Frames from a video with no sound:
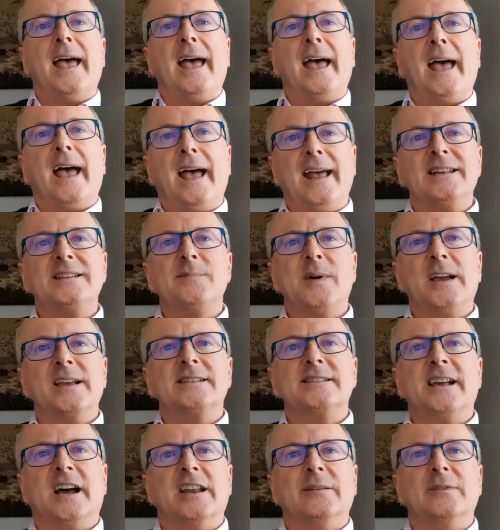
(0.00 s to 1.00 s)
And my
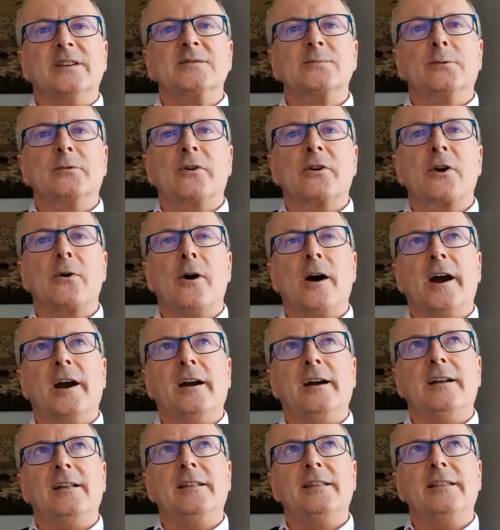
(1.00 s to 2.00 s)
assignments will
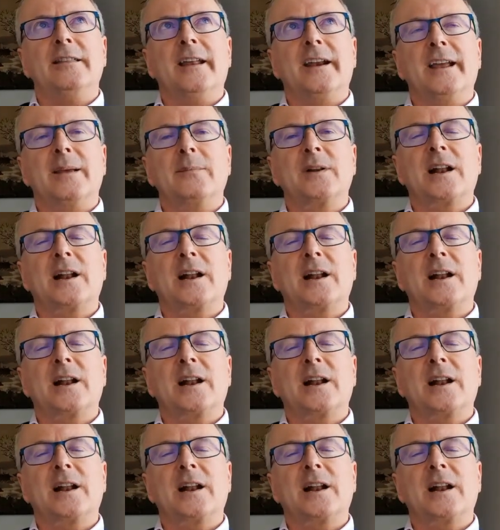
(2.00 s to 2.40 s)
require that I'm